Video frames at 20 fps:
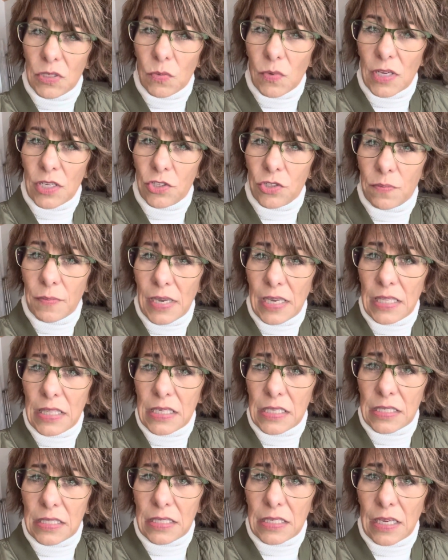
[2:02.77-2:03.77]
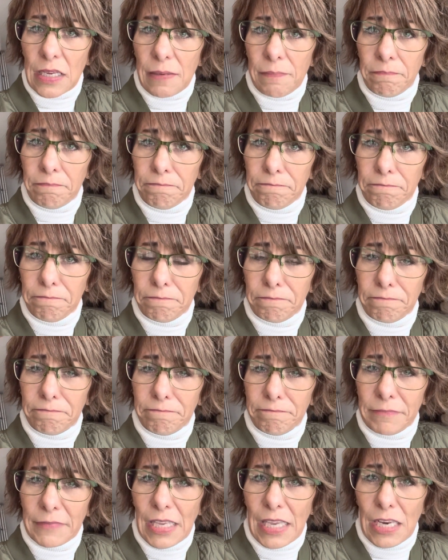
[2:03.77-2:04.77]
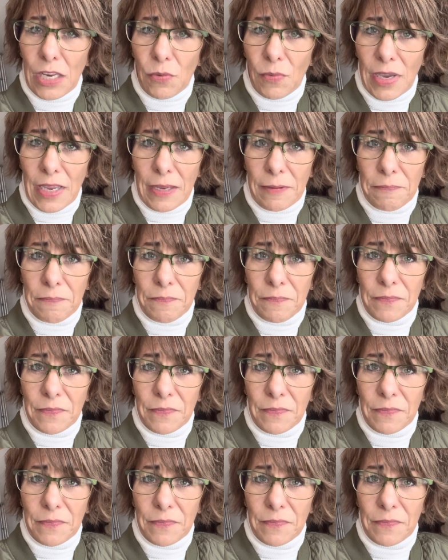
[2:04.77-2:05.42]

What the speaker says: watch mine this time. Anyway,